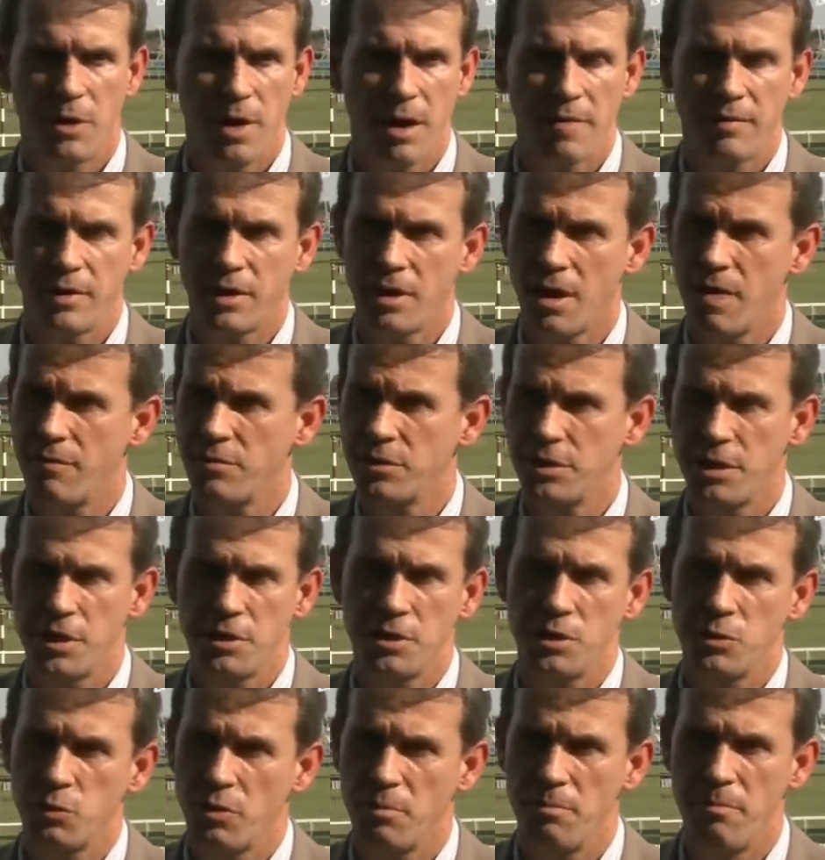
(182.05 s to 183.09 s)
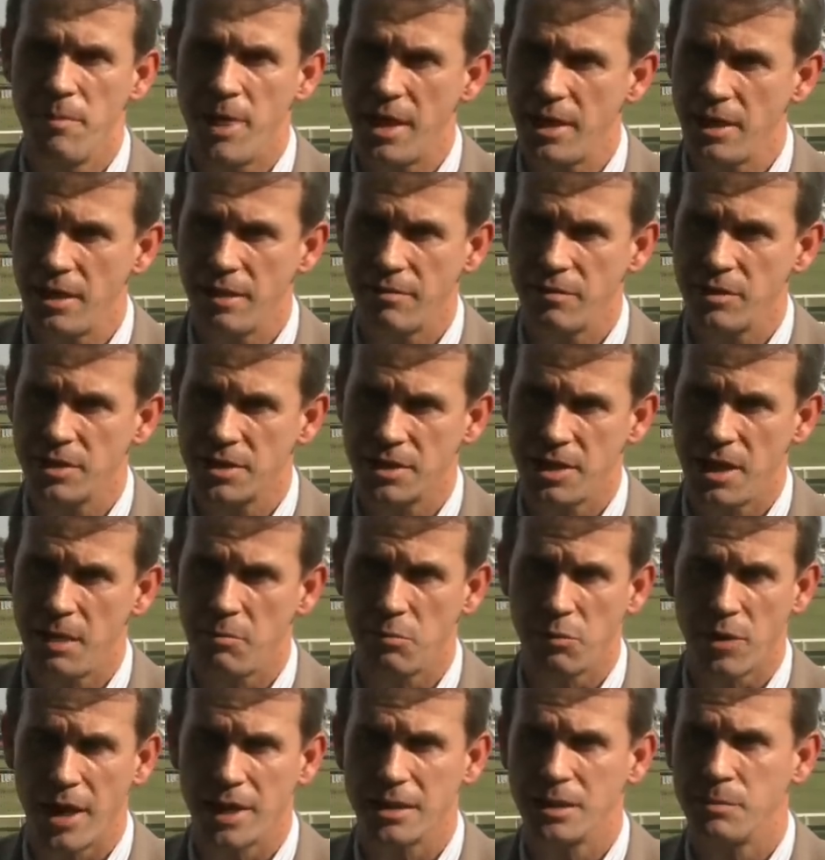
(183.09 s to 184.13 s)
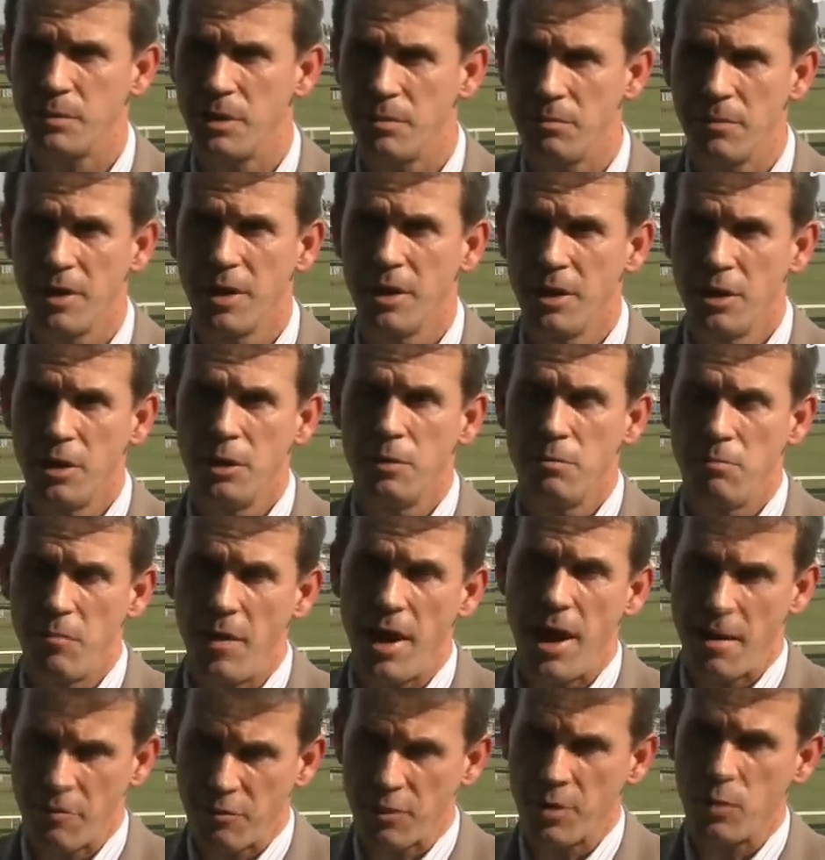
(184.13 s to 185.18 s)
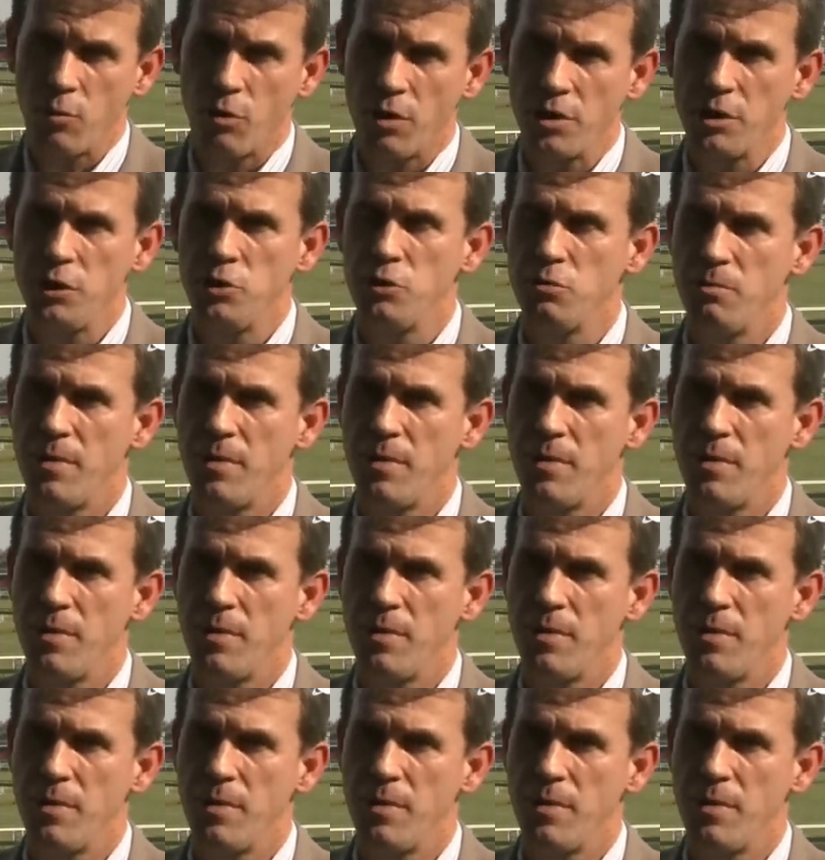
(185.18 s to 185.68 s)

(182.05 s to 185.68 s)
They're having conversations with many of the same brands. I mean, everyone